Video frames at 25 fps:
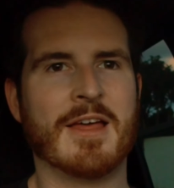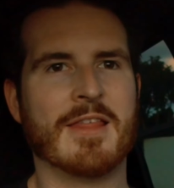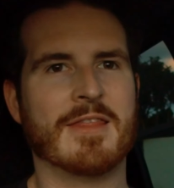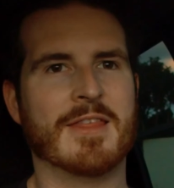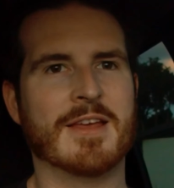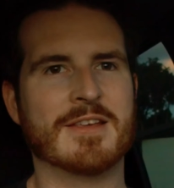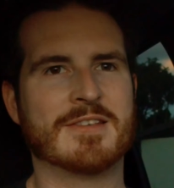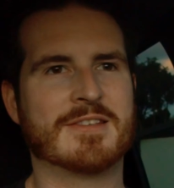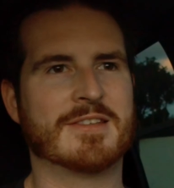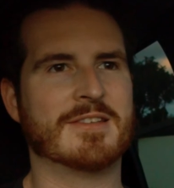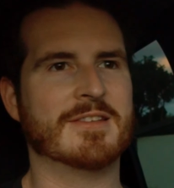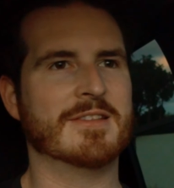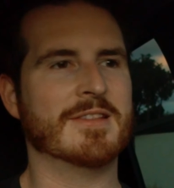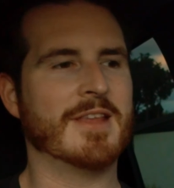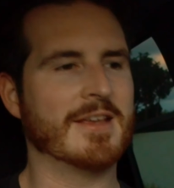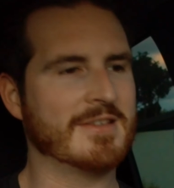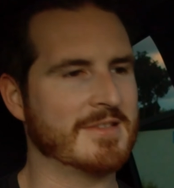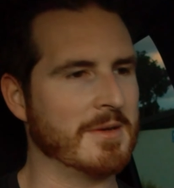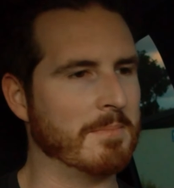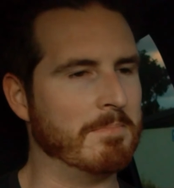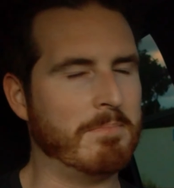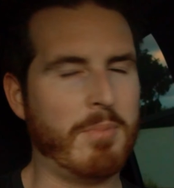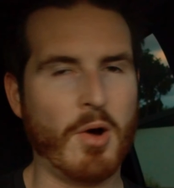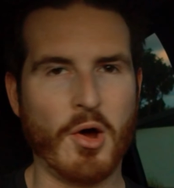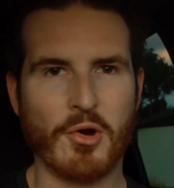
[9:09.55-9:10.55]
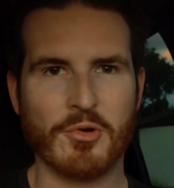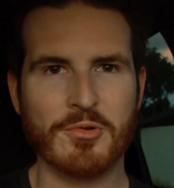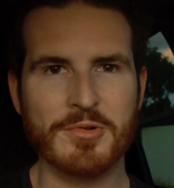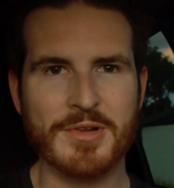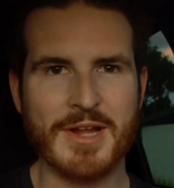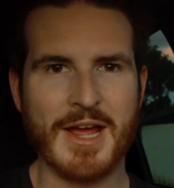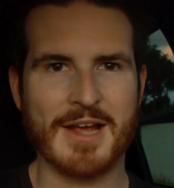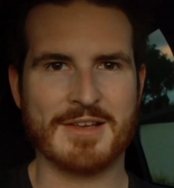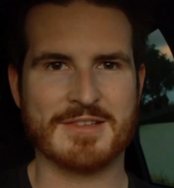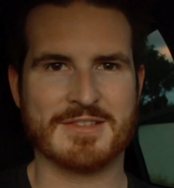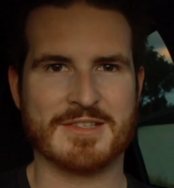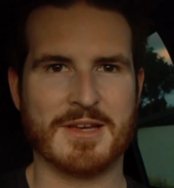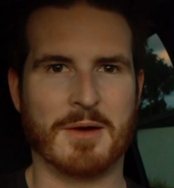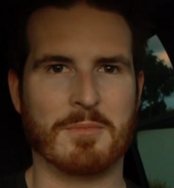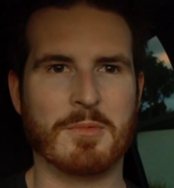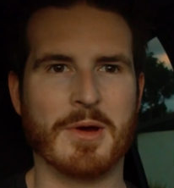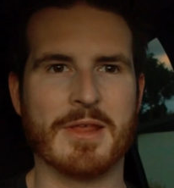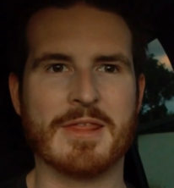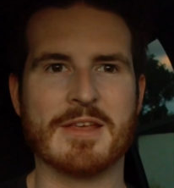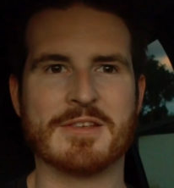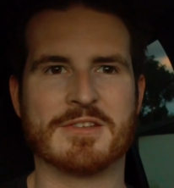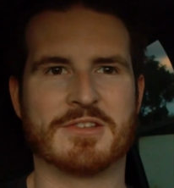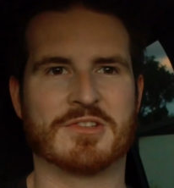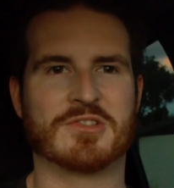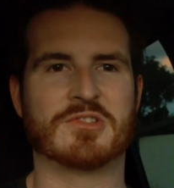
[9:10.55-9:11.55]
There's, there's a bottleneck somewhere
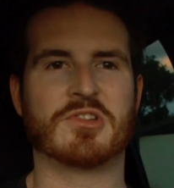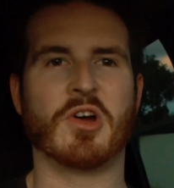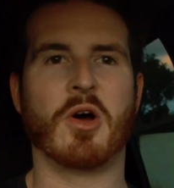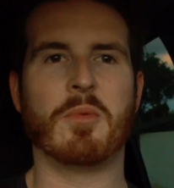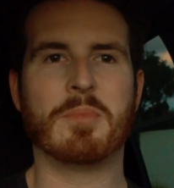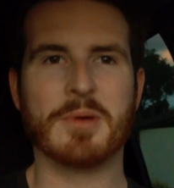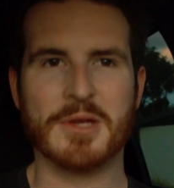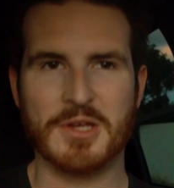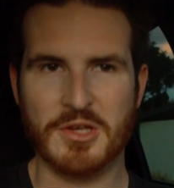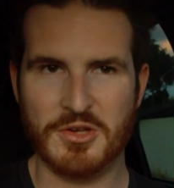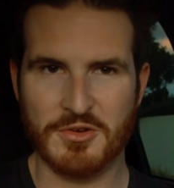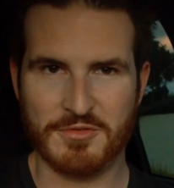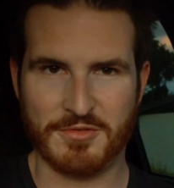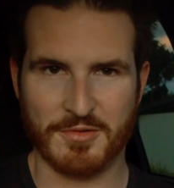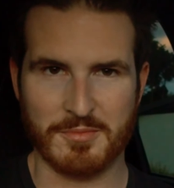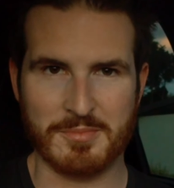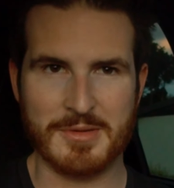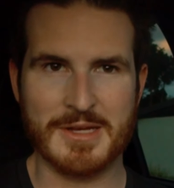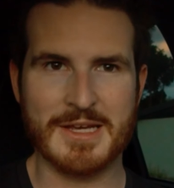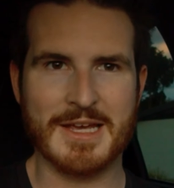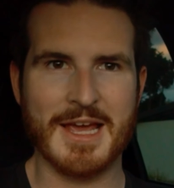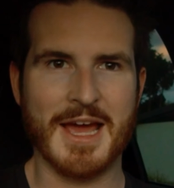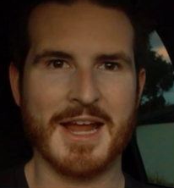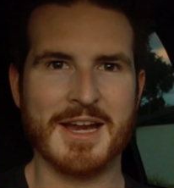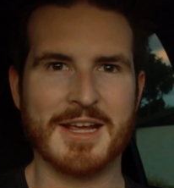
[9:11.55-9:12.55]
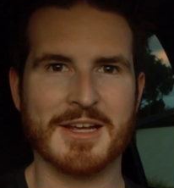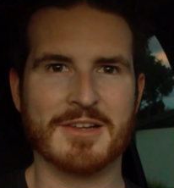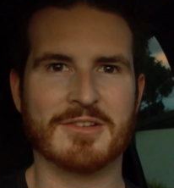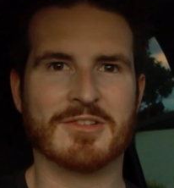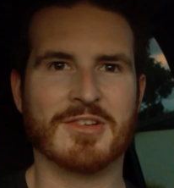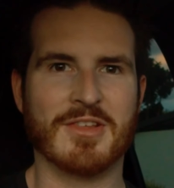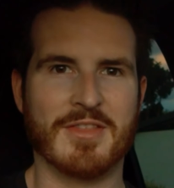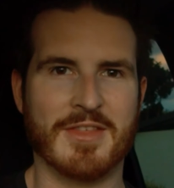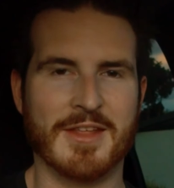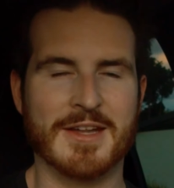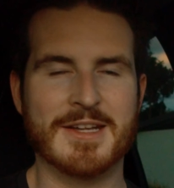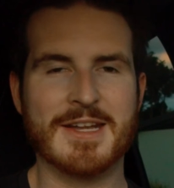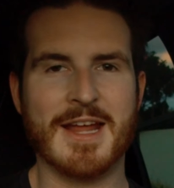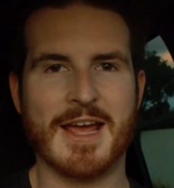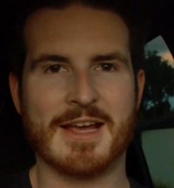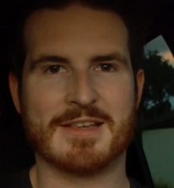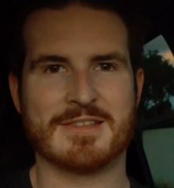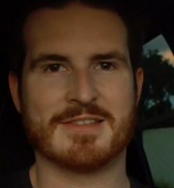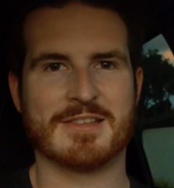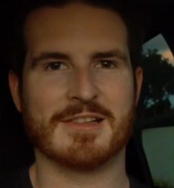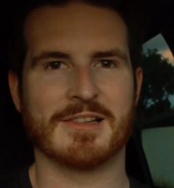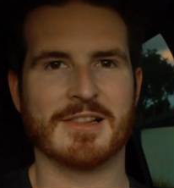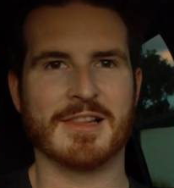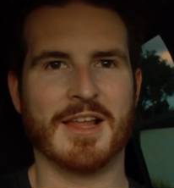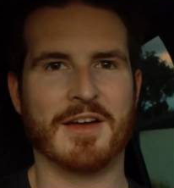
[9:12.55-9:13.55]
that's stopping you from getting to the
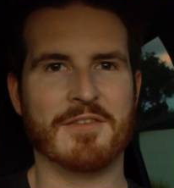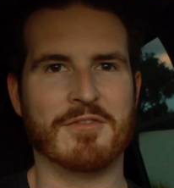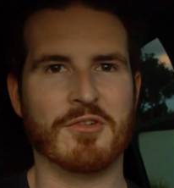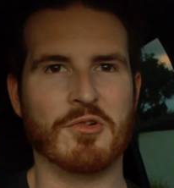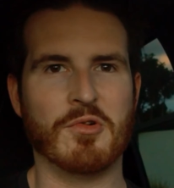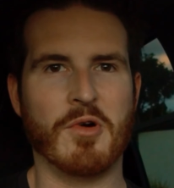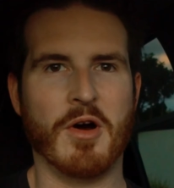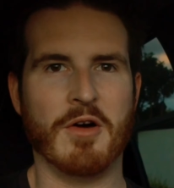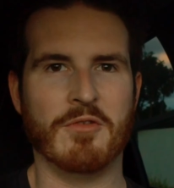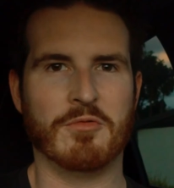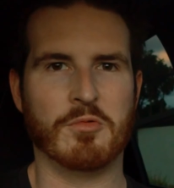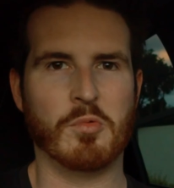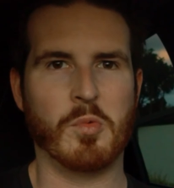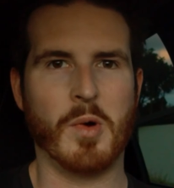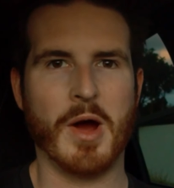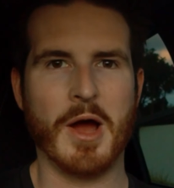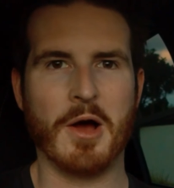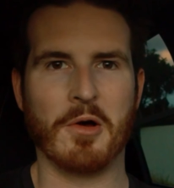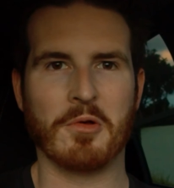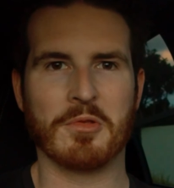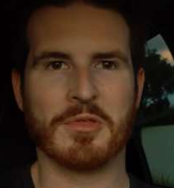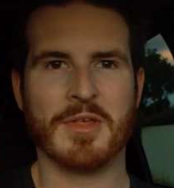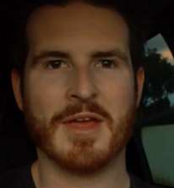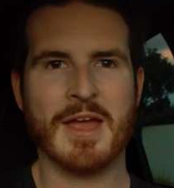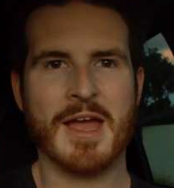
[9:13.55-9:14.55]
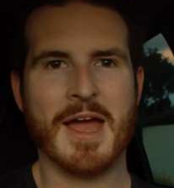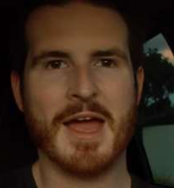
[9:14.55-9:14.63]
next level of wealth.